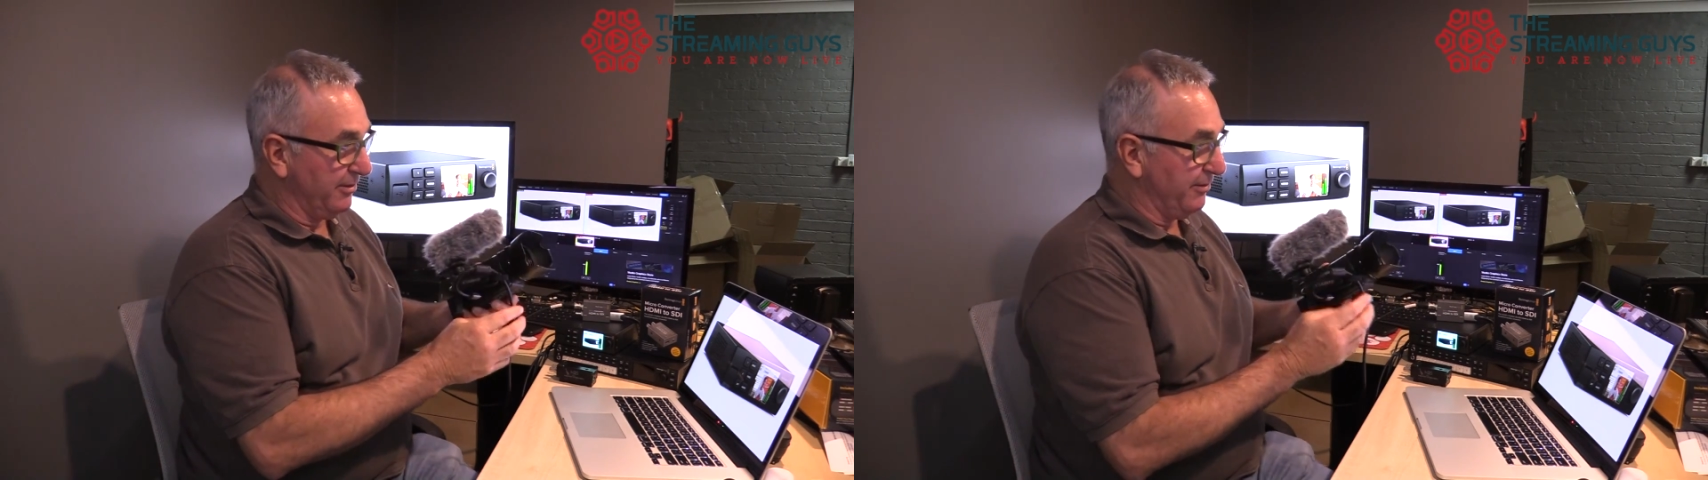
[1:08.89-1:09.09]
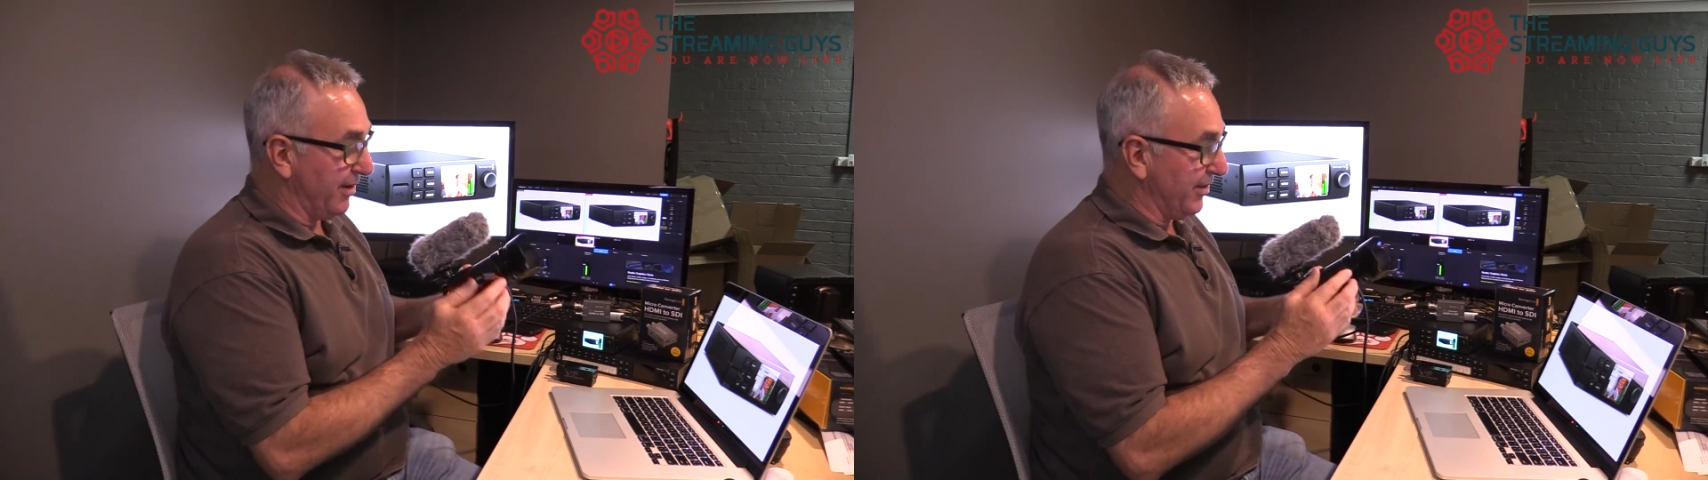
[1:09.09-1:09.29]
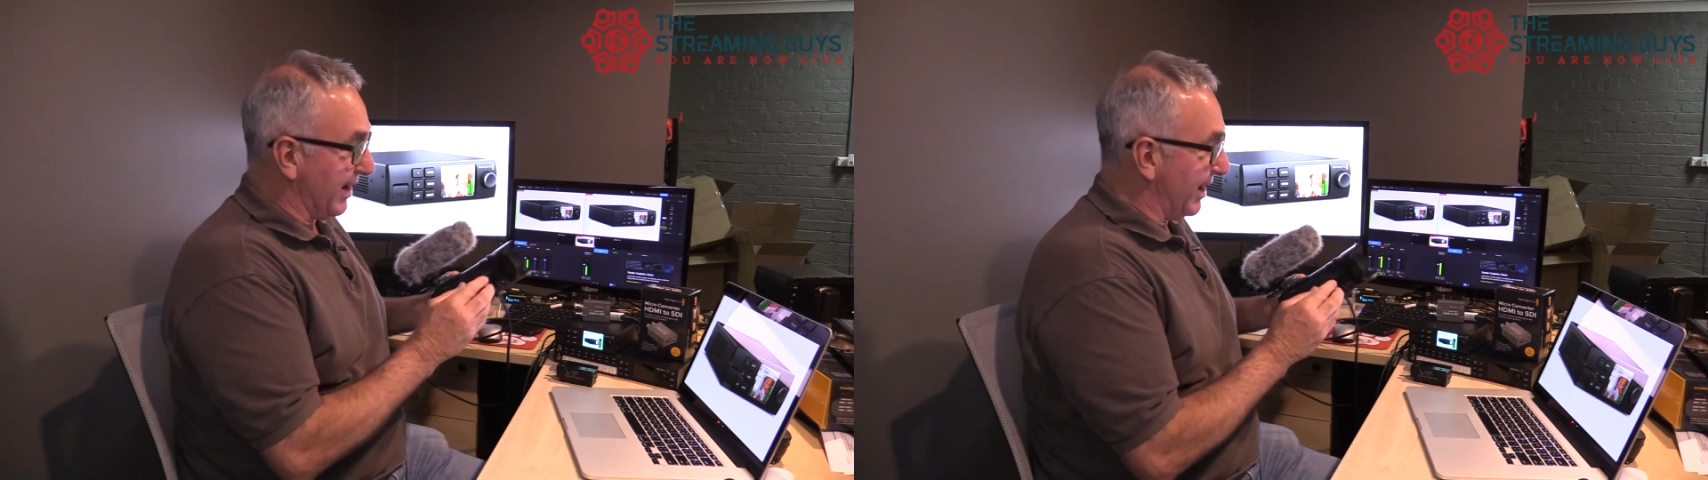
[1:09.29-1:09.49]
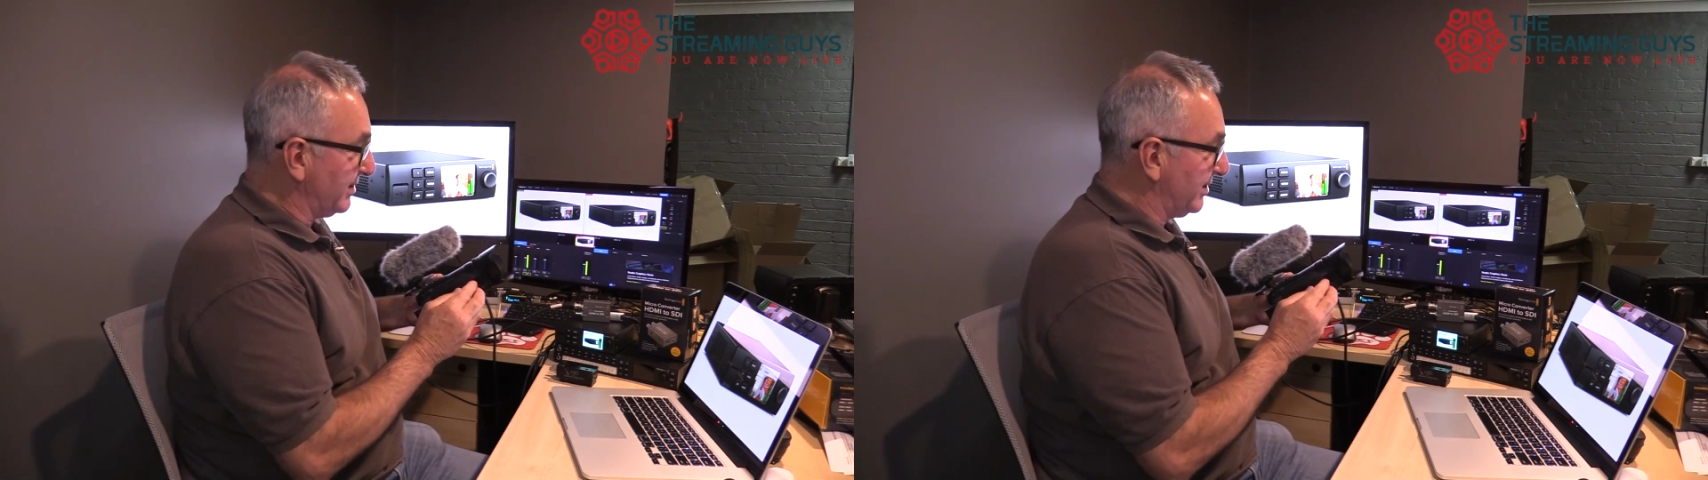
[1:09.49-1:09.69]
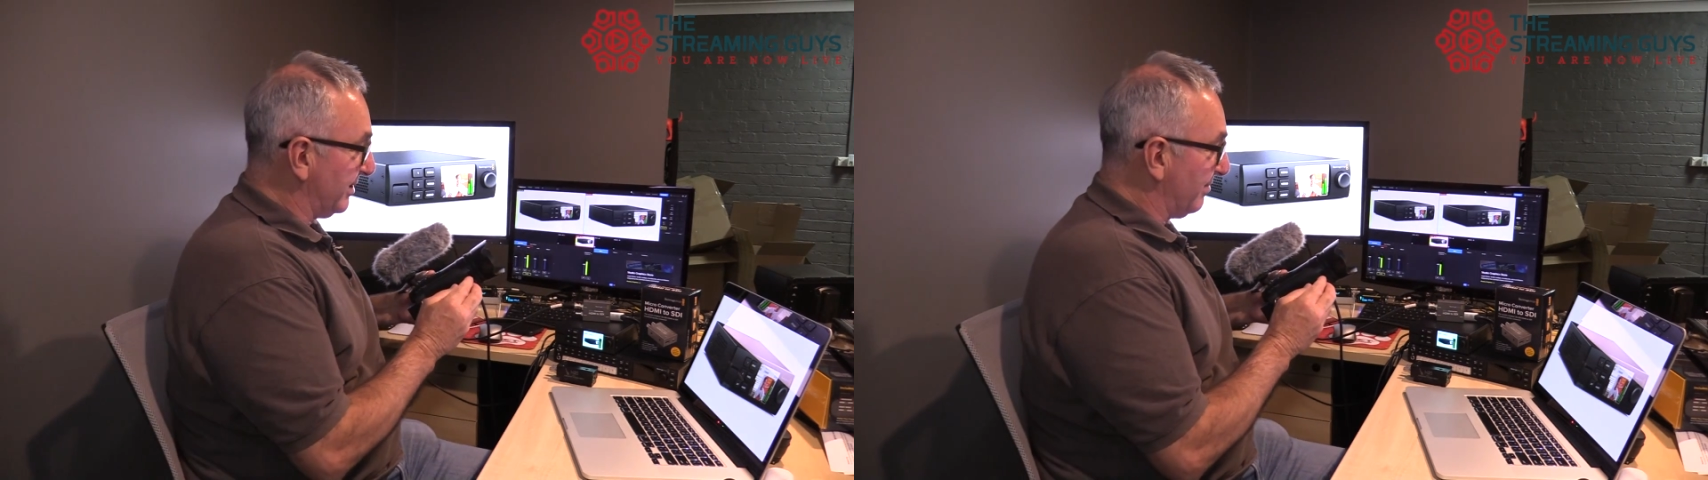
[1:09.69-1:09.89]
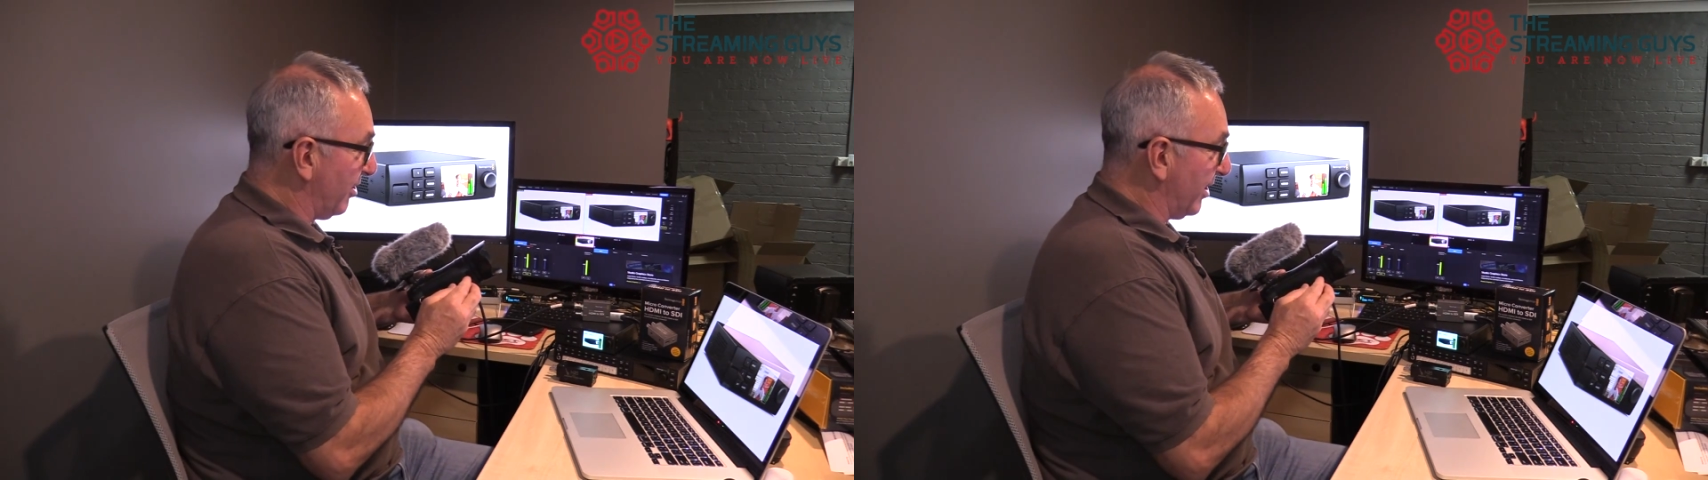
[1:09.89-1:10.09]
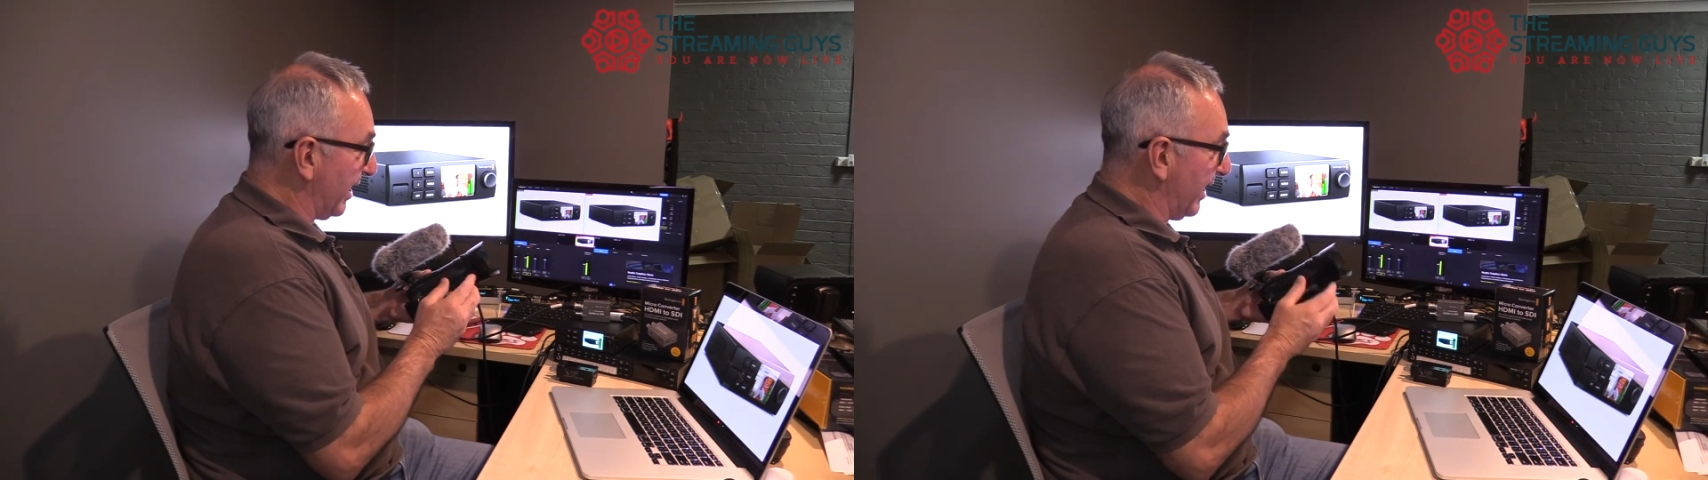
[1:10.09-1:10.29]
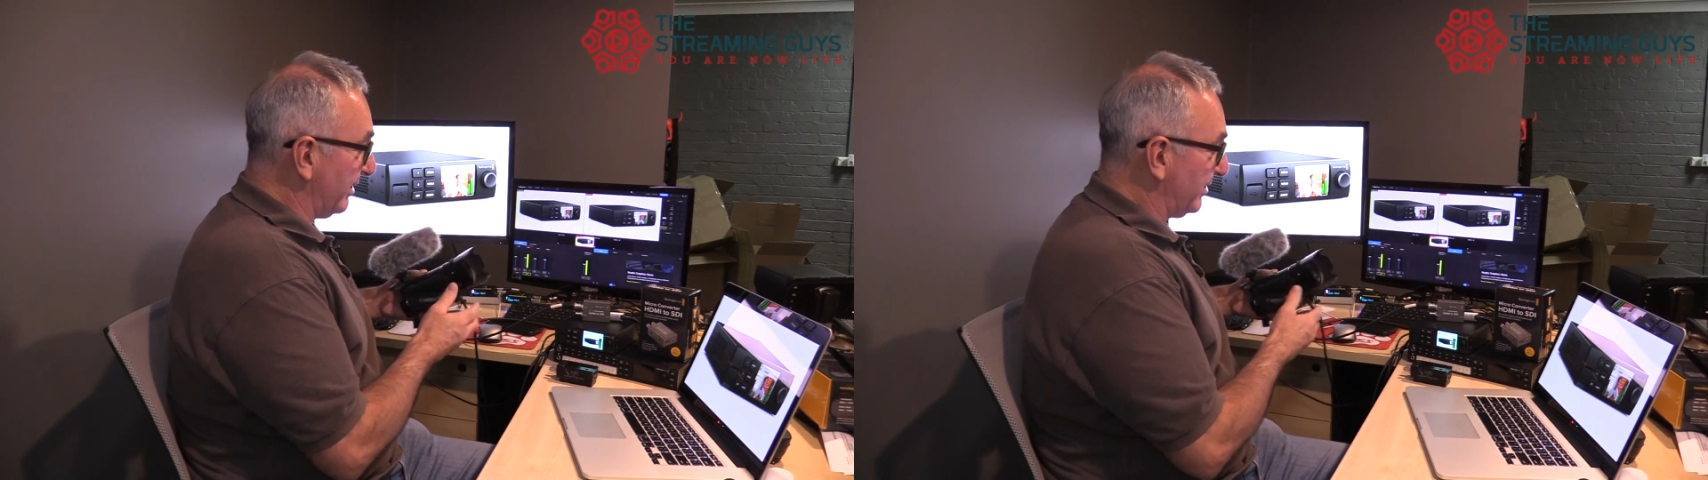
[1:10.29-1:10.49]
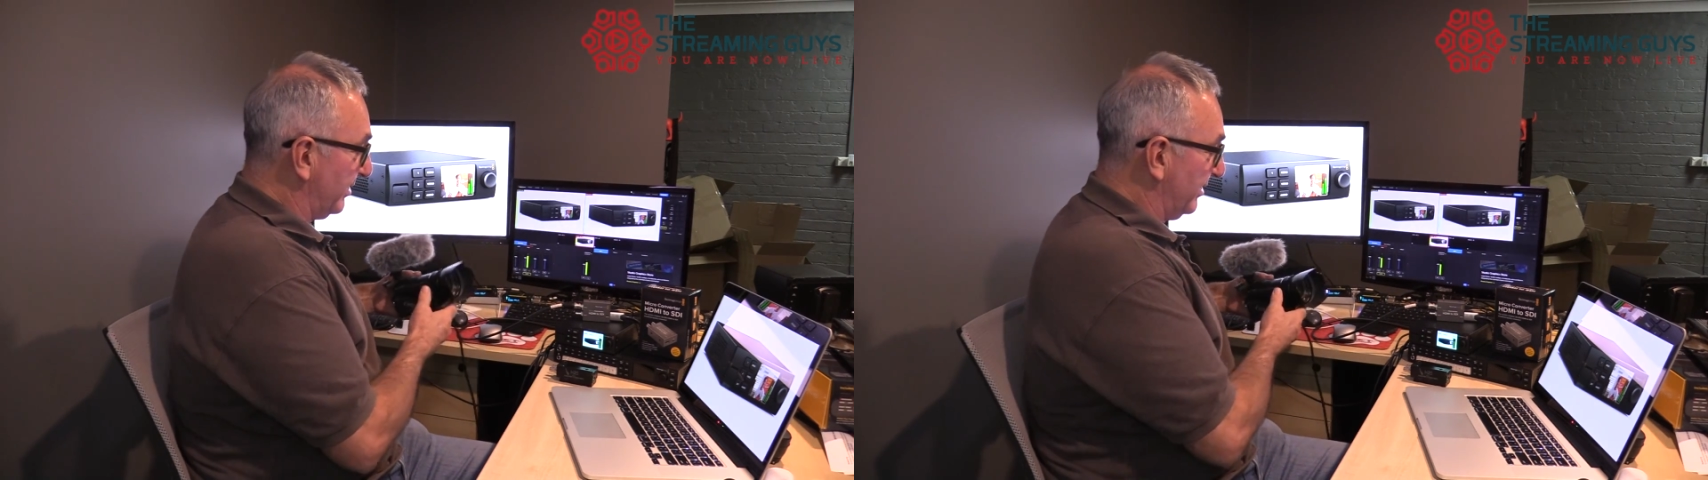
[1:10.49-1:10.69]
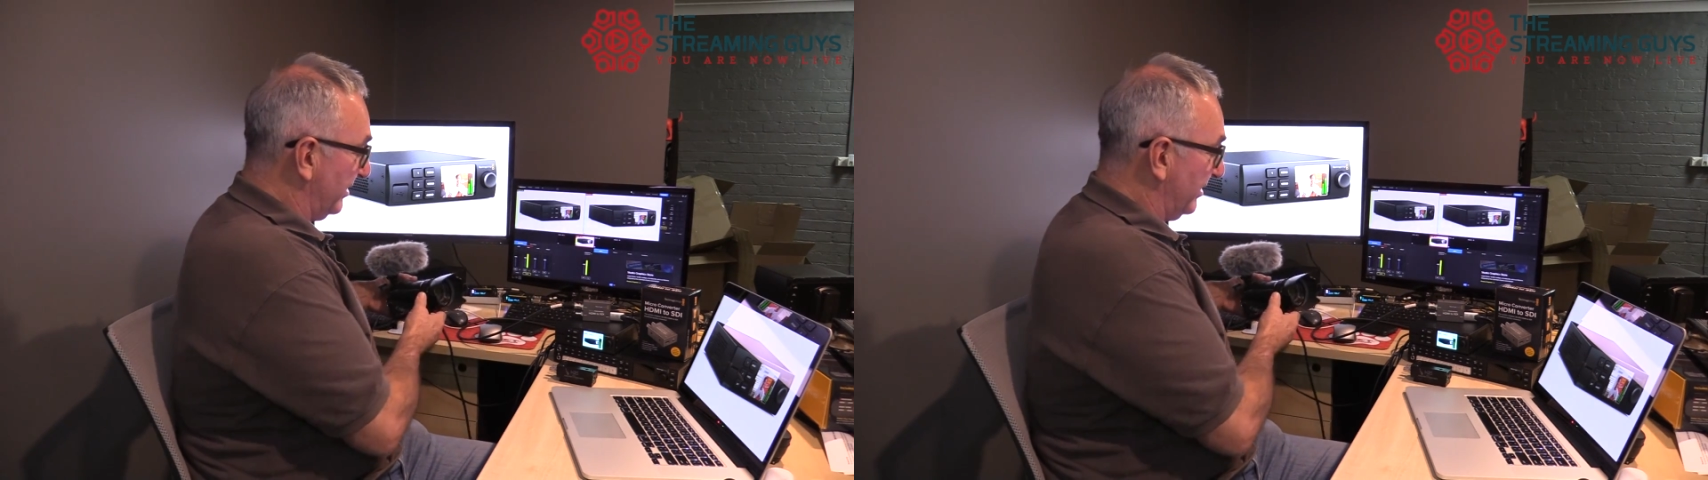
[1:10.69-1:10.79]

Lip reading: We've run the HDMI out